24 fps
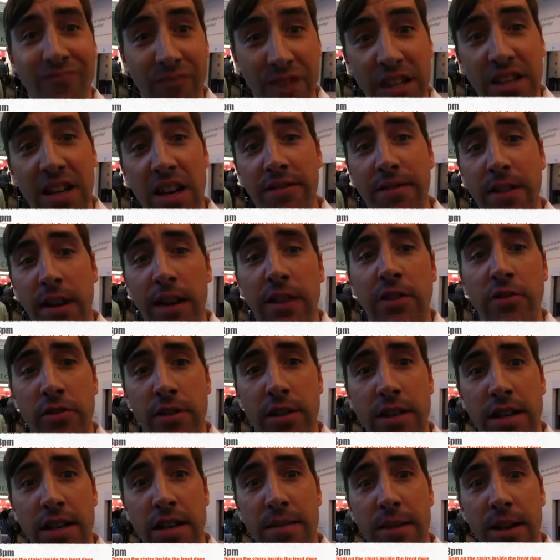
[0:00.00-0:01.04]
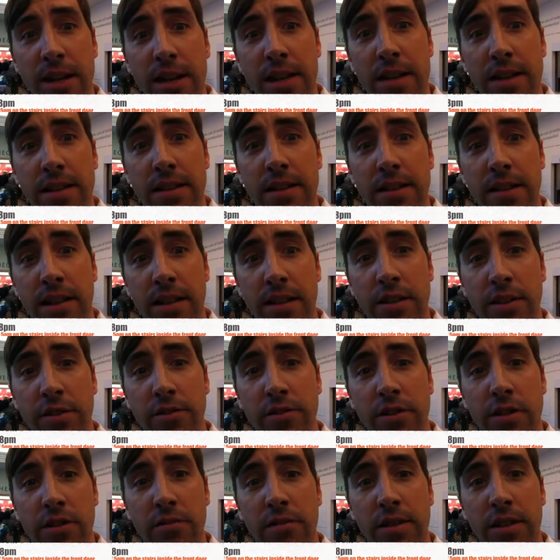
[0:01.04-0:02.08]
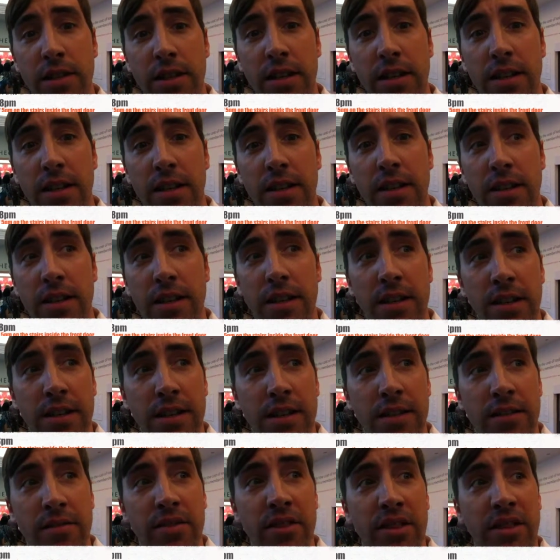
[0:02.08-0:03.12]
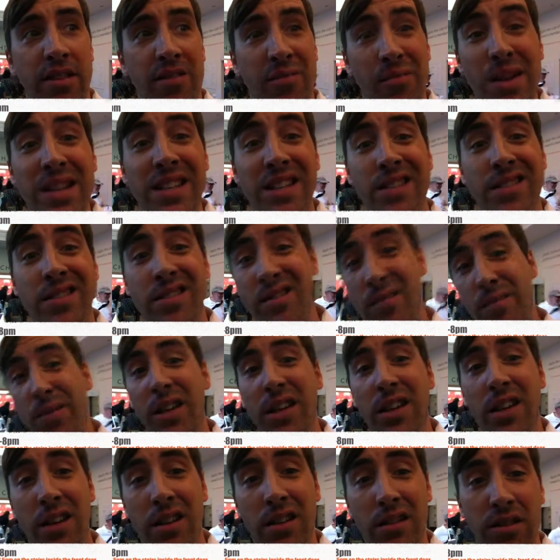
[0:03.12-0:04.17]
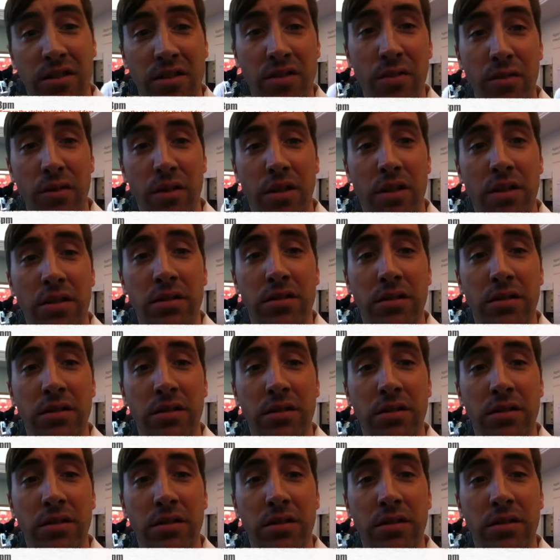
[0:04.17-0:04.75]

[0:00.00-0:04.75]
enough extra time ahead so that you don't miss the beginning of the tour.